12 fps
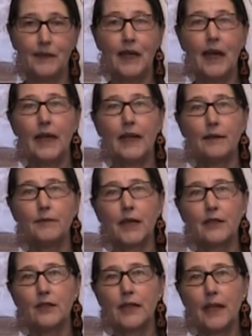Hi, I'm
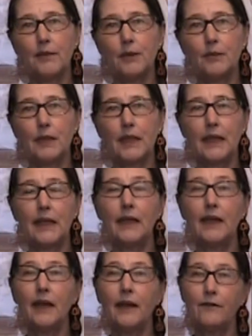Dr. KP McKee,
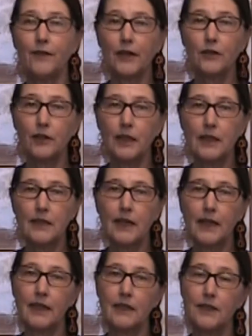founder and
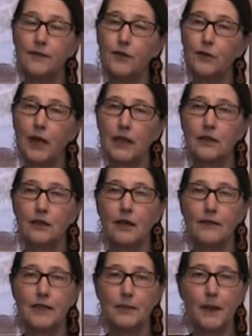executive director
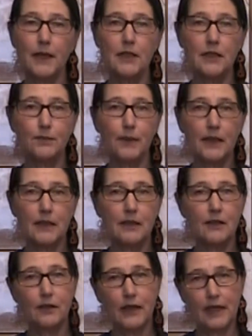of a Spacious Place
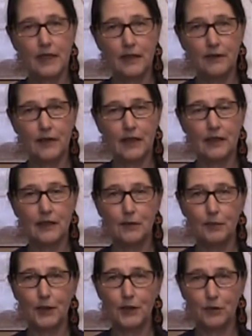Creativity and
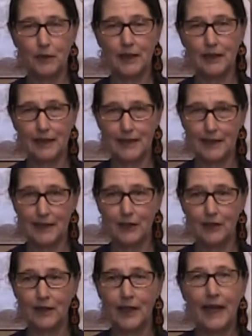Spirituality
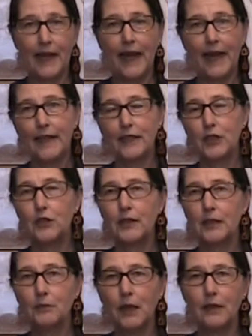Center. And during
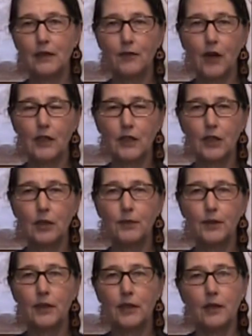the month of
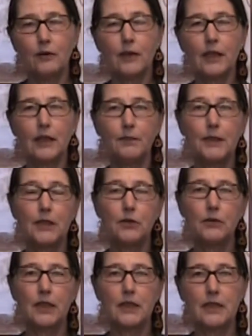October, we're going to be
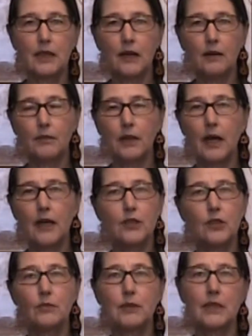doing some
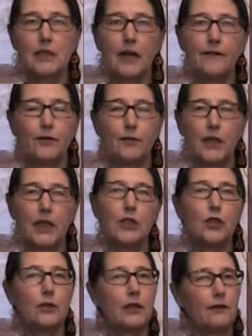costume design from things
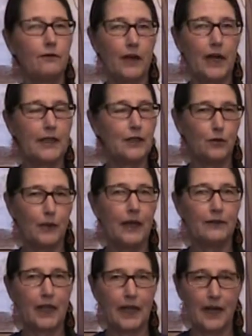you can find
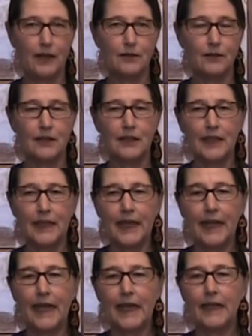around the house.
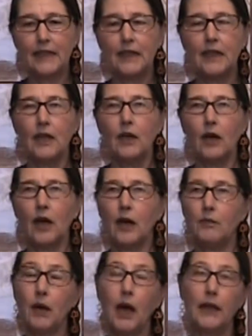And
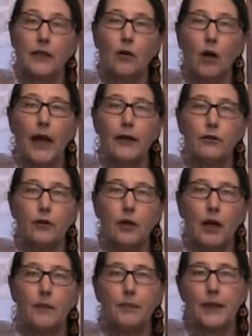I know I grew
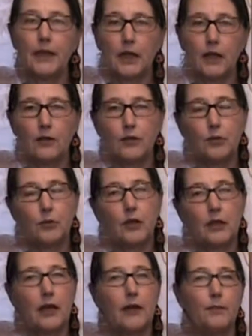up in a culture where a
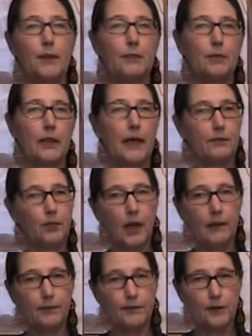lot of people had
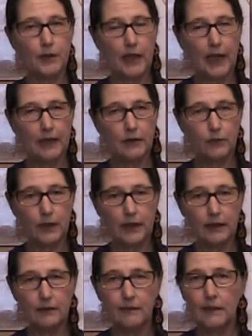problems with
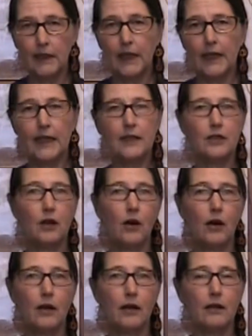Halloween. It's
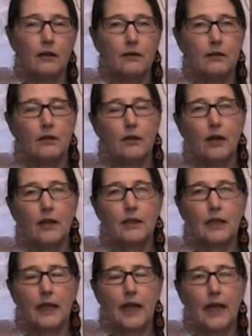our thought
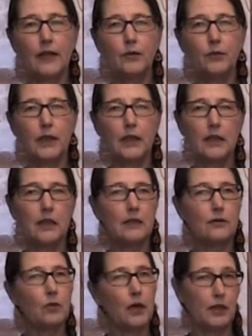that Halloween
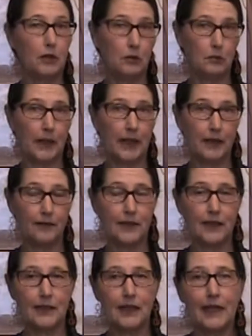is what you make of
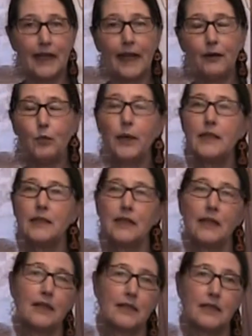it. And we
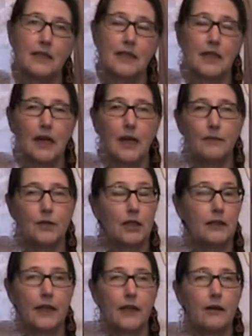see it as a time to
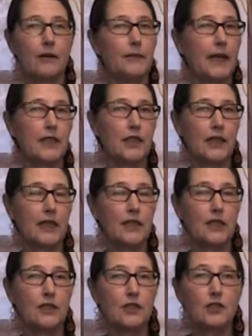let our
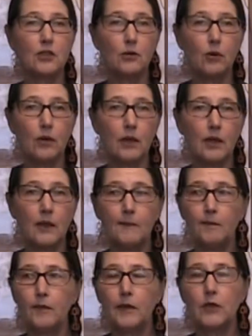imagination soar,
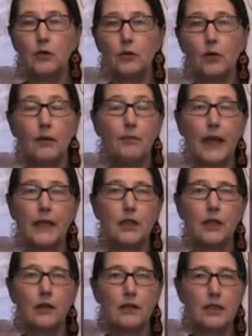to
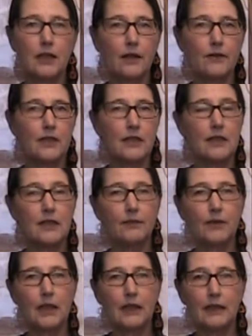imagine ourselves as
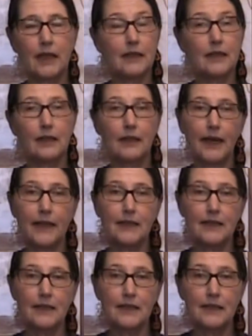something that delights
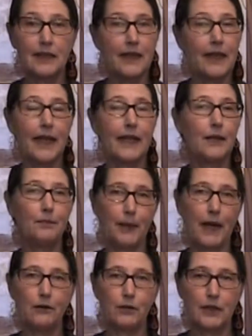us and
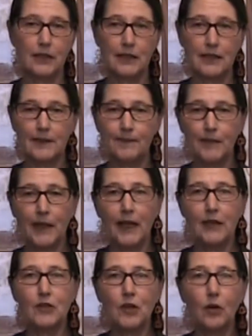empowers us.
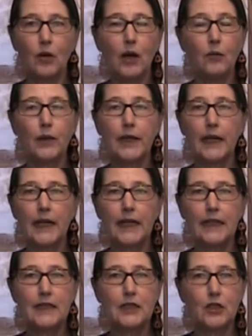So we're going to
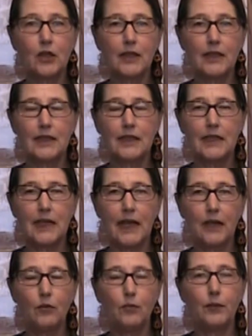get started
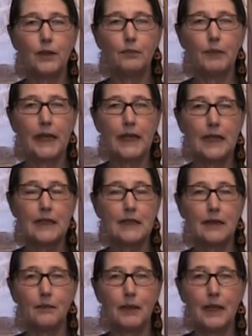today with making
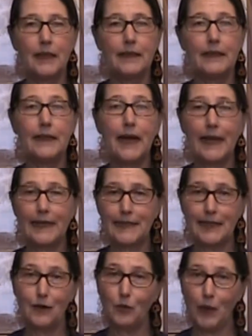some
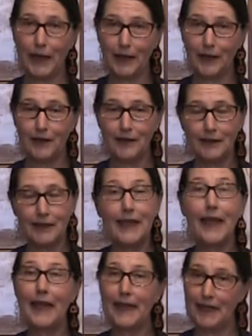nightwear,
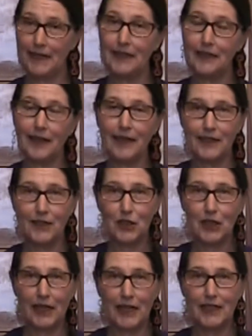
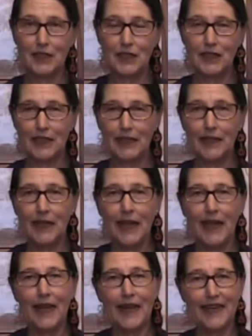K-N-I-G-H-T.
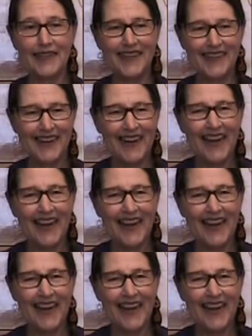And